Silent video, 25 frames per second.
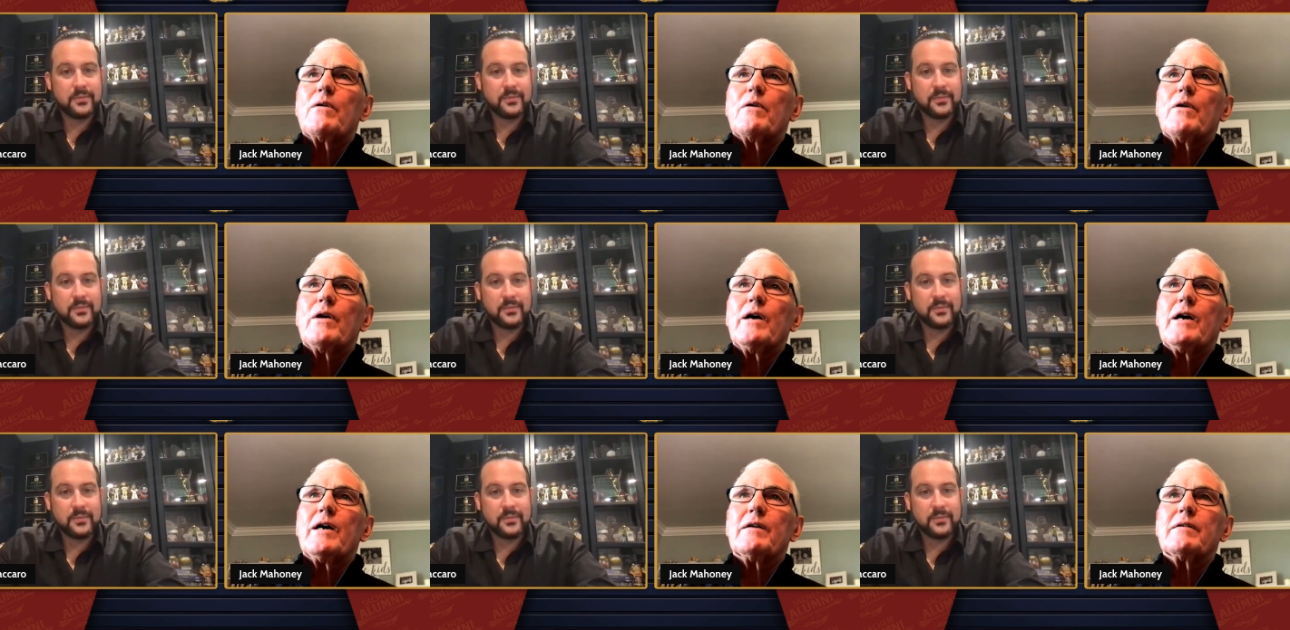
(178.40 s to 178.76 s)

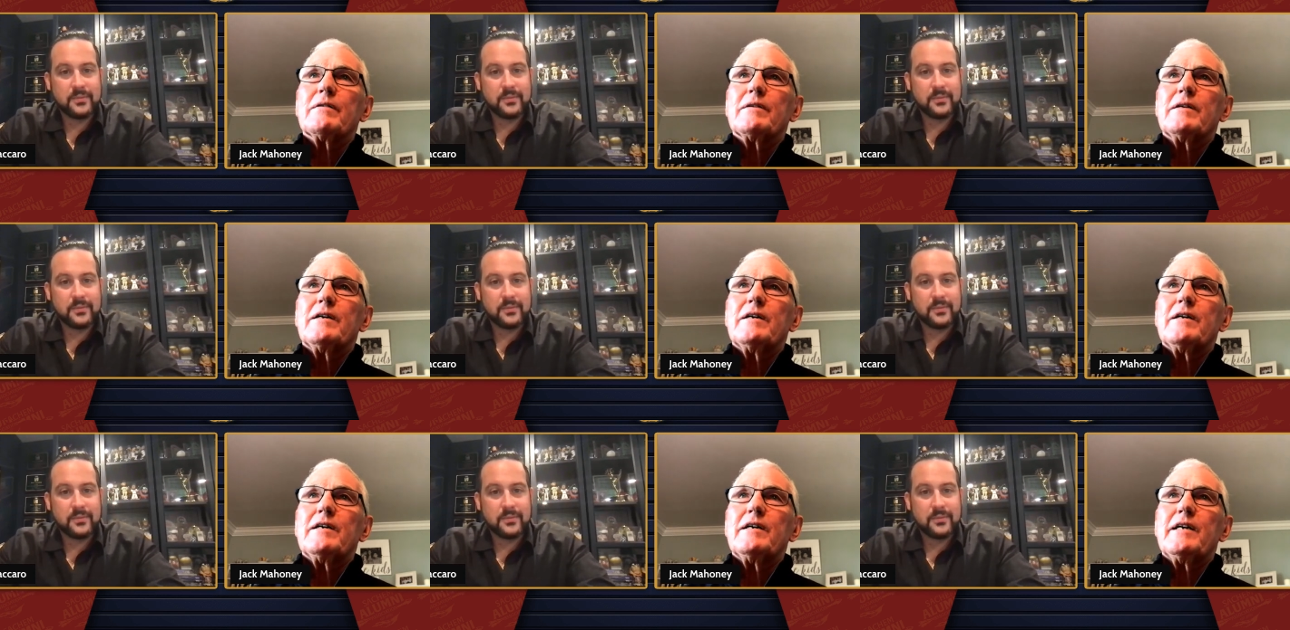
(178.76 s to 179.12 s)

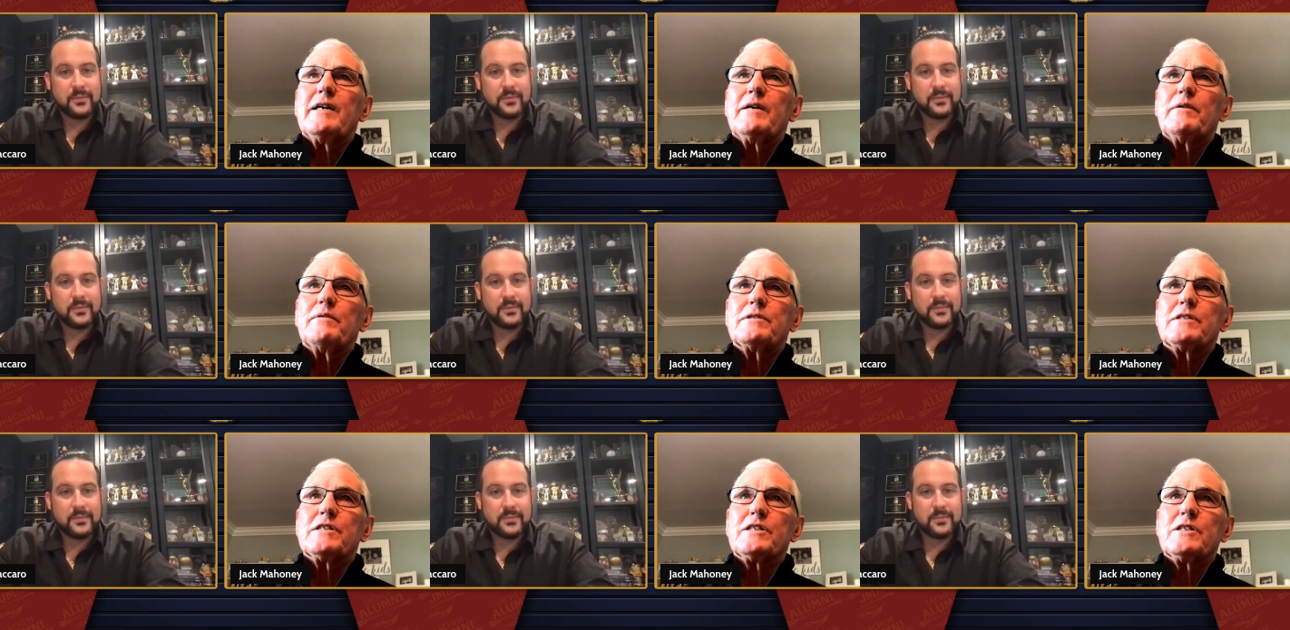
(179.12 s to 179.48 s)
Speaker 1: well
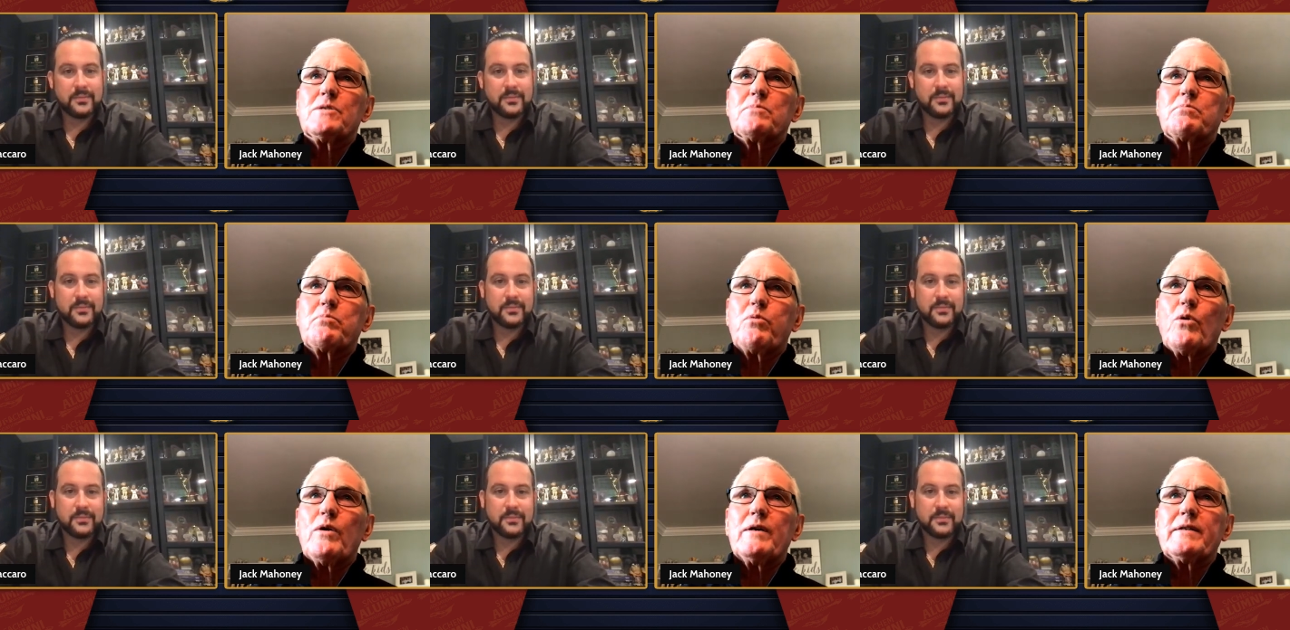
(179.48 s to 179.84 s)
it was a
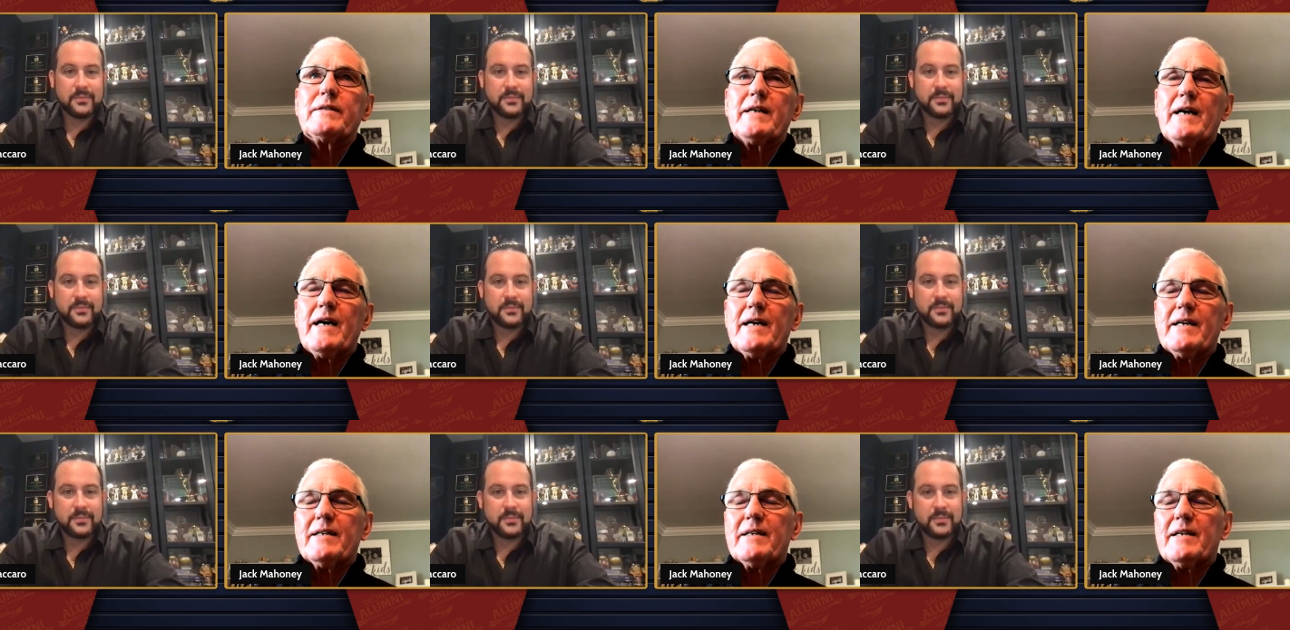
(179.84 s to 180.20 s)
sport
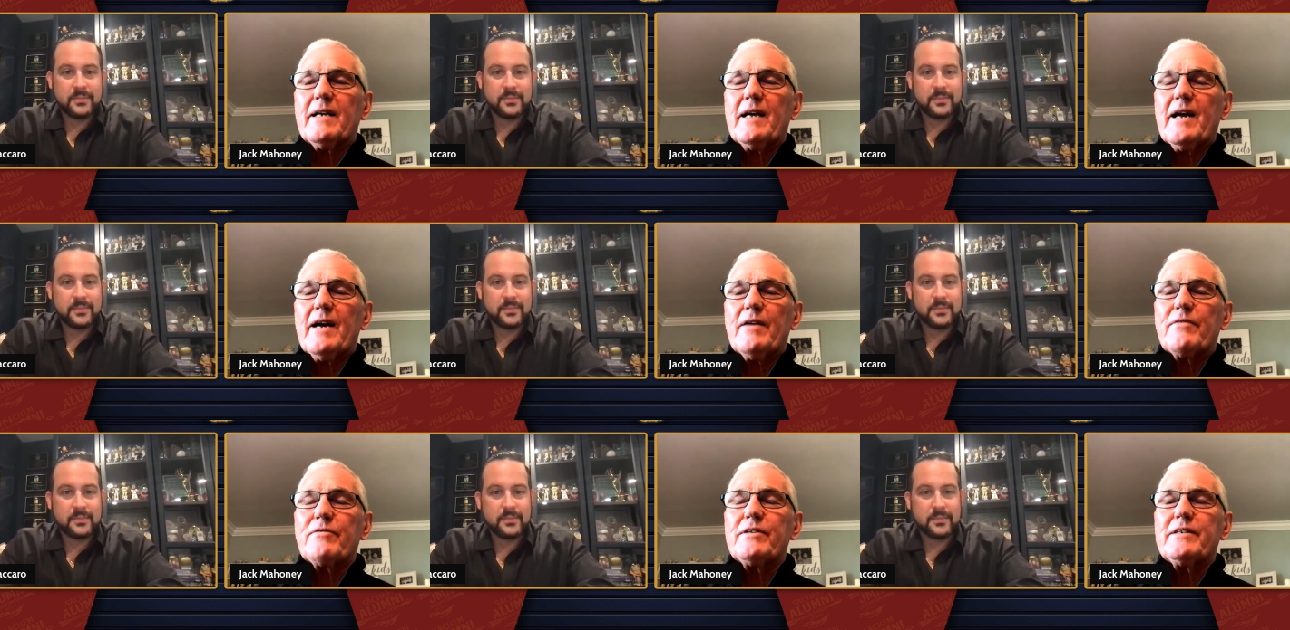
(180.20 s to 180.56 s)
that
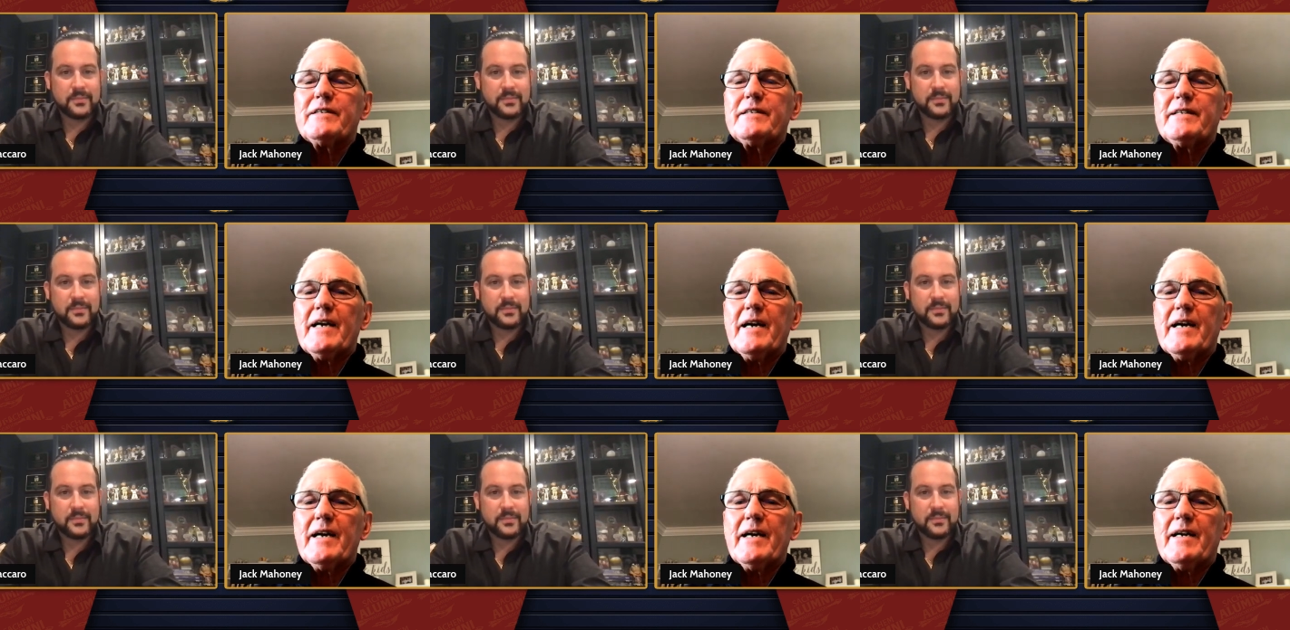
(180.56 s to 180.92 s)
every
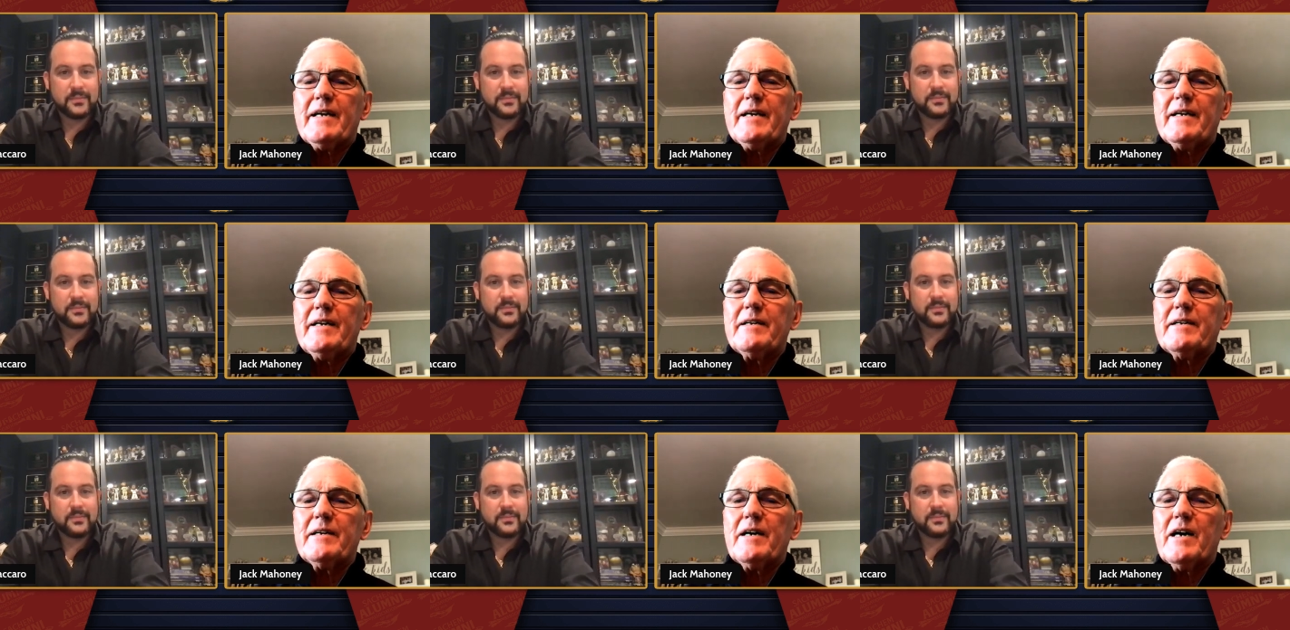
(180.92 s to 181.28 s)
day